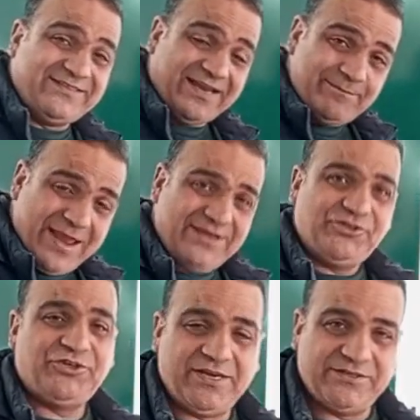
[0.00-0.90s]

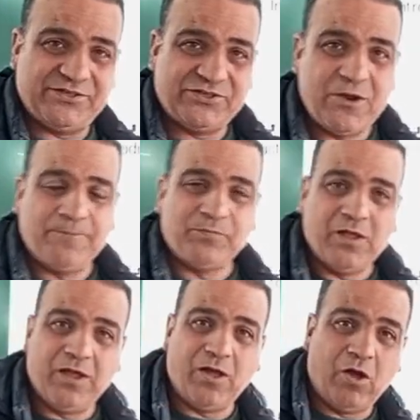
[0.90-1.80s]
dimensions
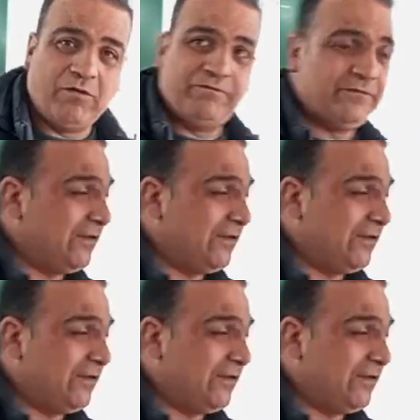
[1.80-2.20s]
of